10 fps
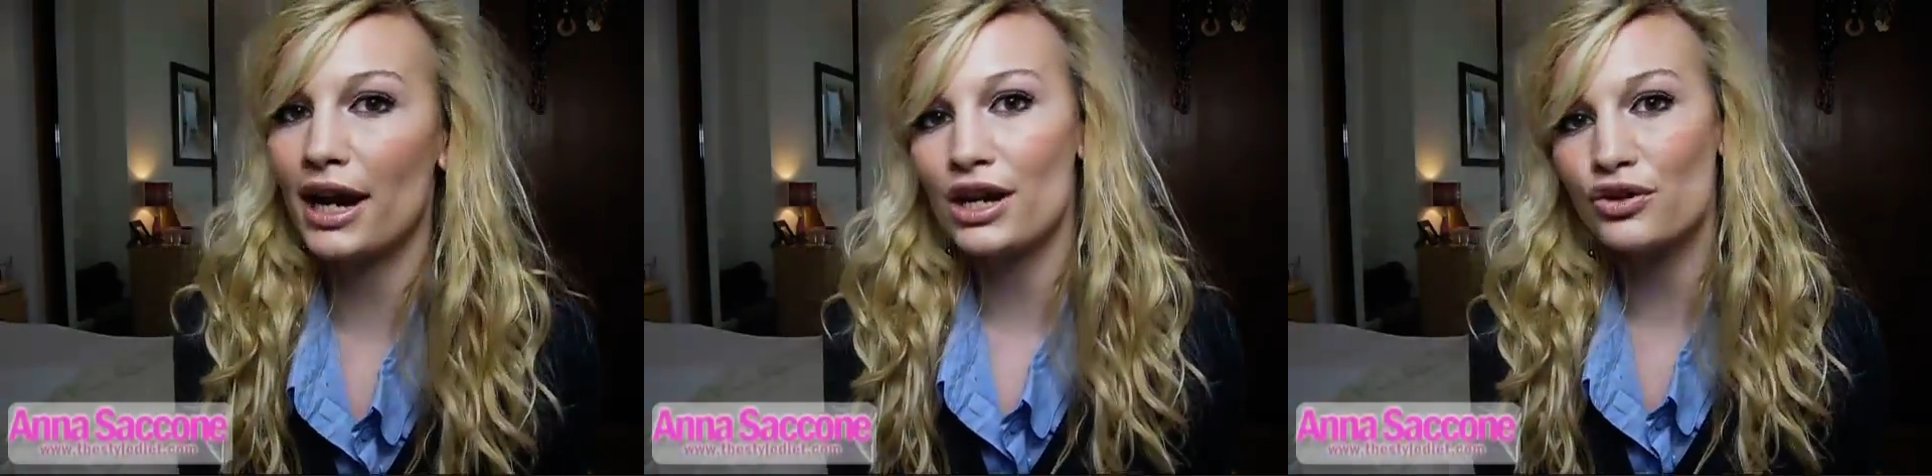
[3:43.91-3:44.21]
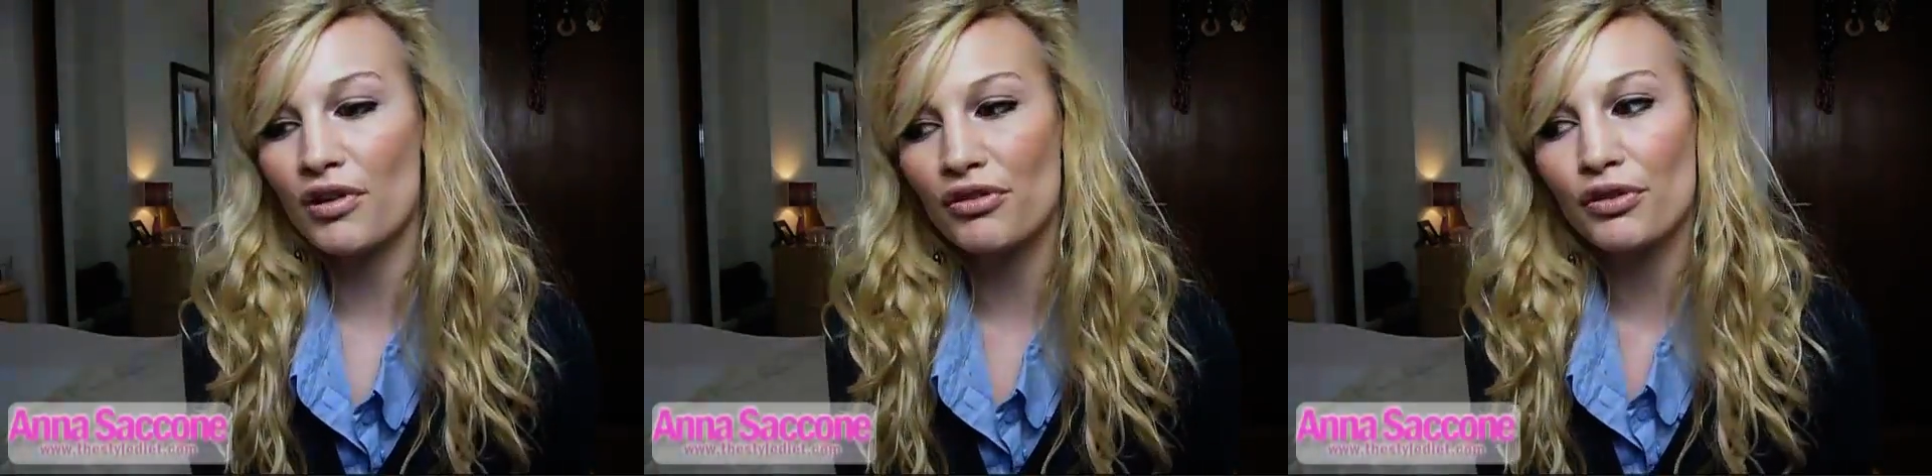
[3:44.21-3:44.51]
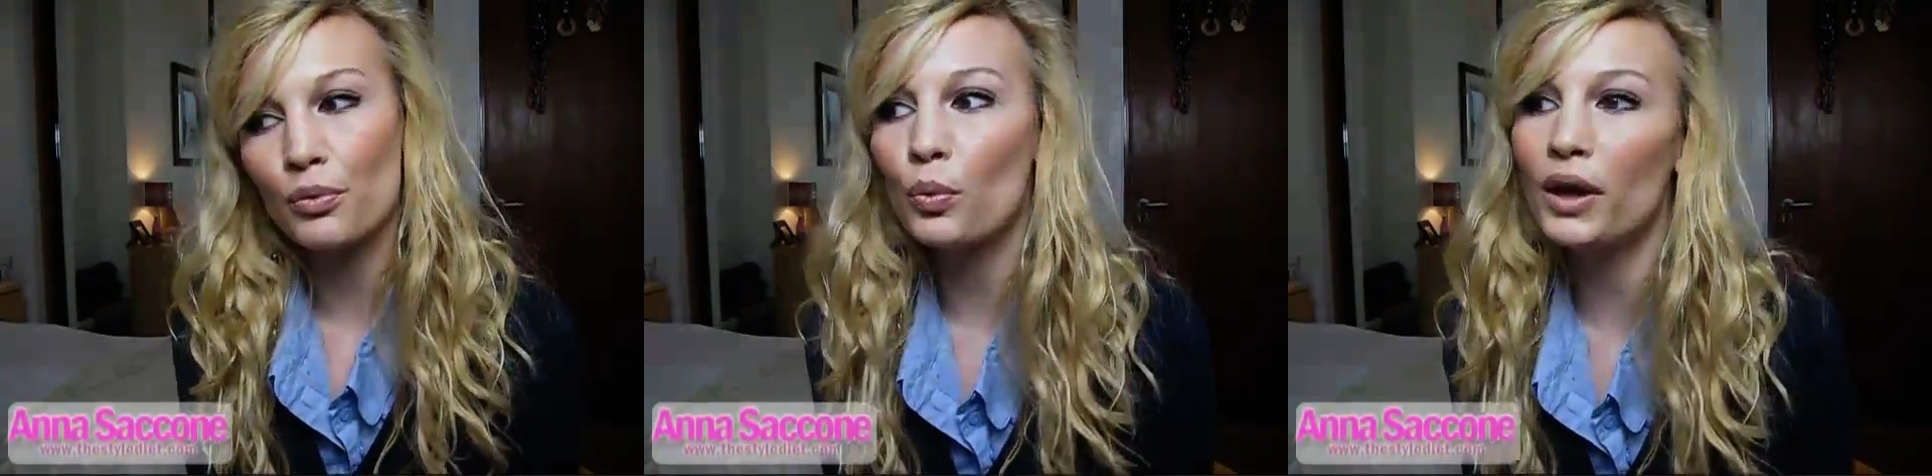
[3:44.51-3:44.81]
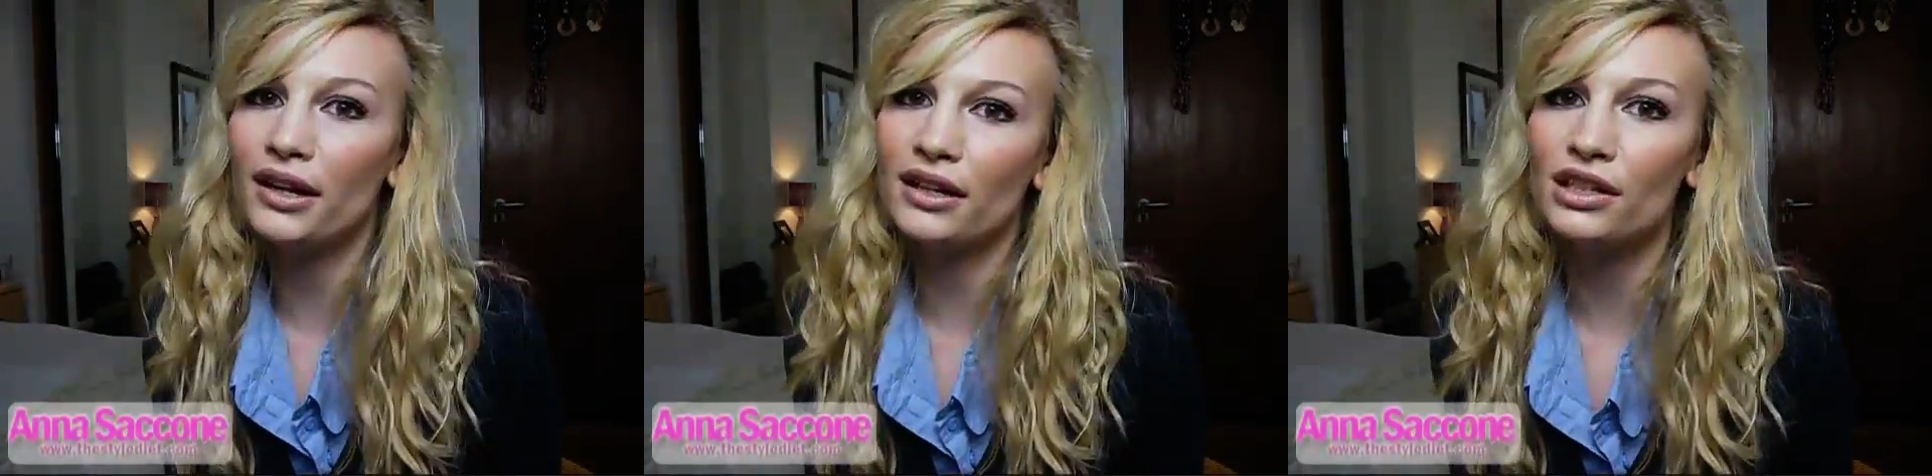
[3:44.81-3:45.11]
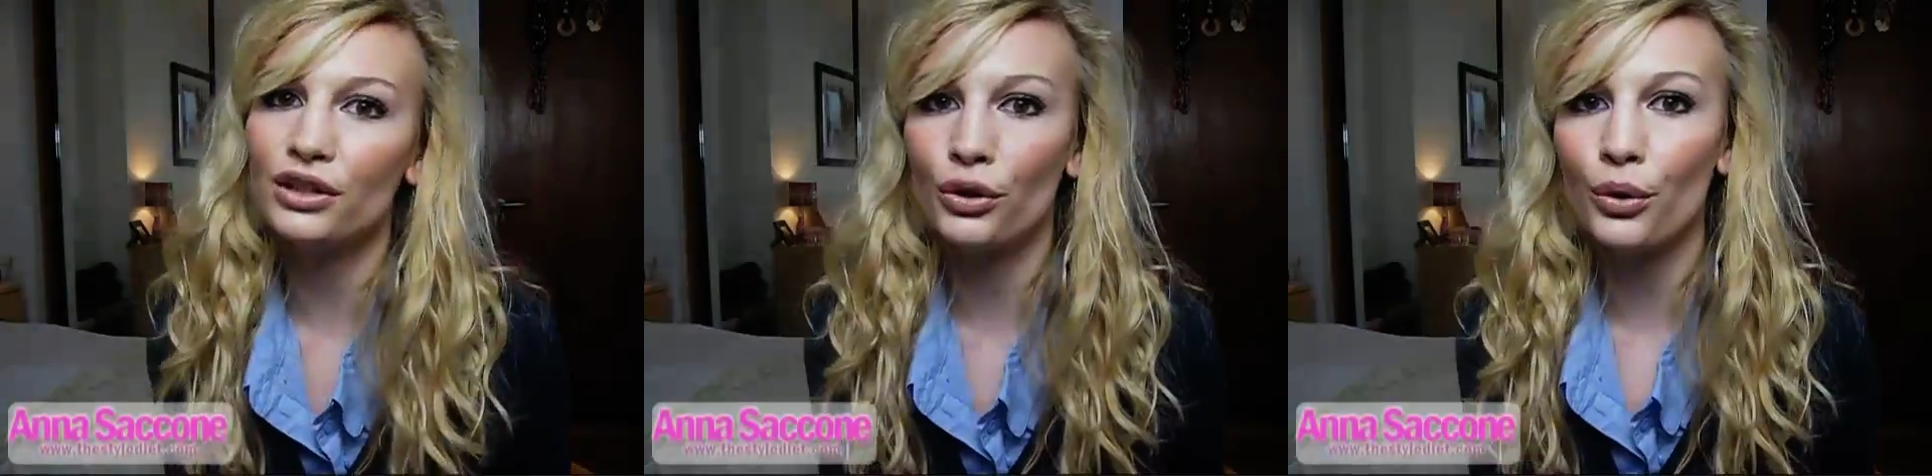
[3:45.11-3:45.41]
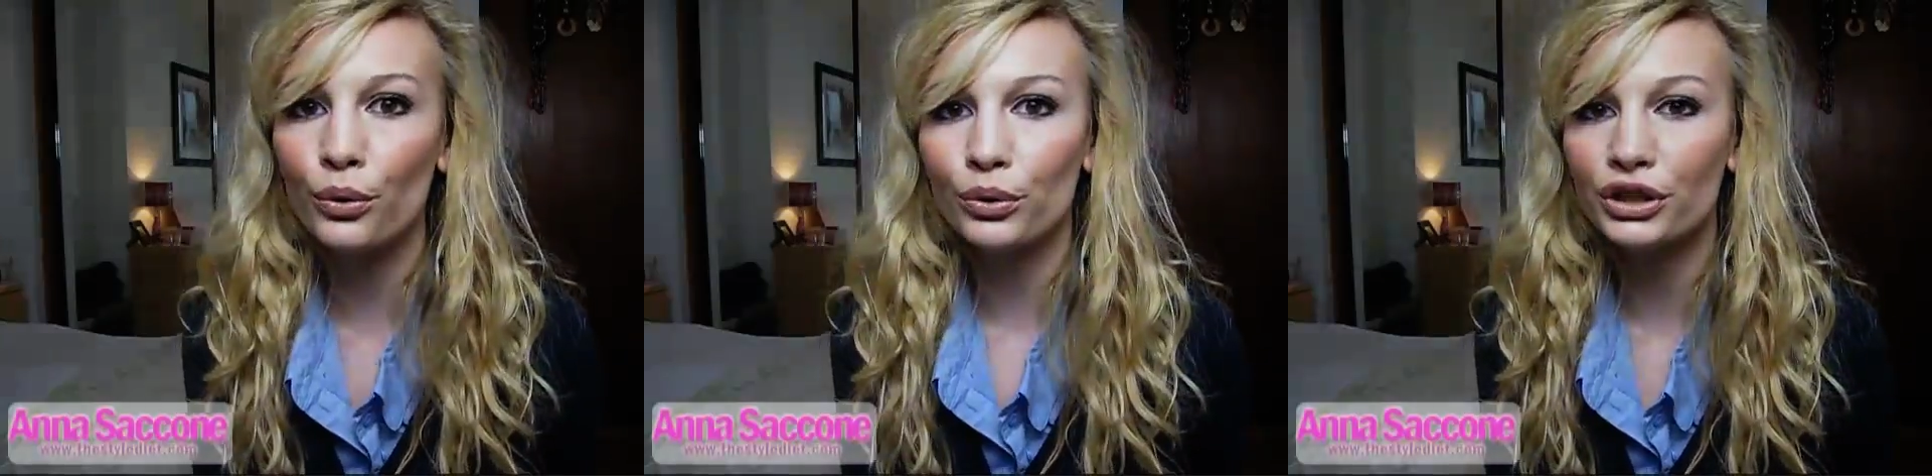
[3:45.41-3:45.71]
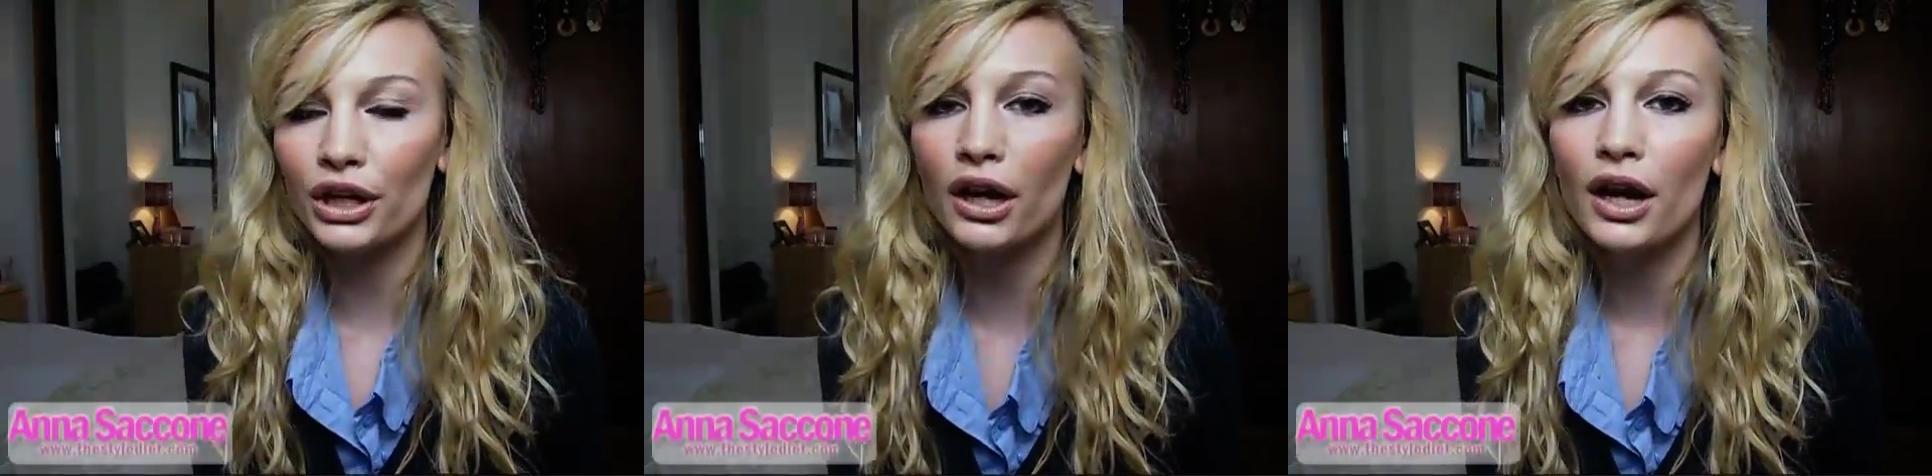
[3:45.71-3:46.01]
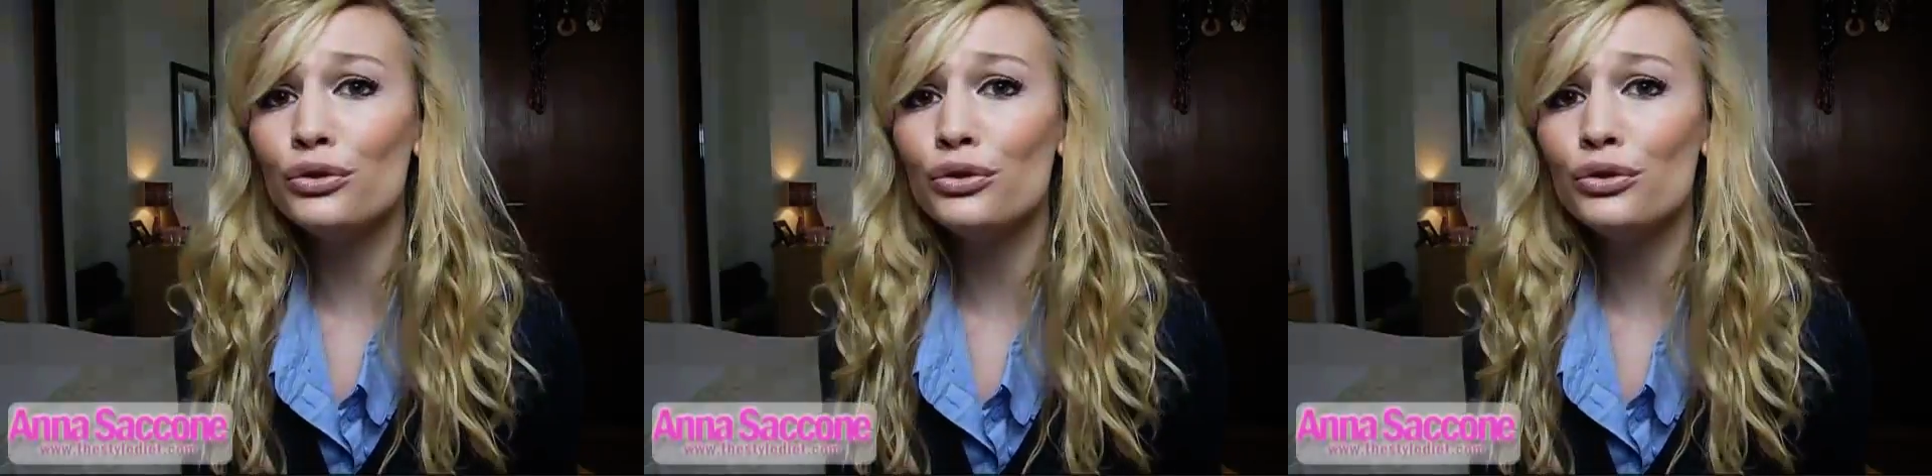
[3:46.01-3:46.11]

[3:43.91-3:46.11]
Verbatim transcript: age rather than waiting till you're older.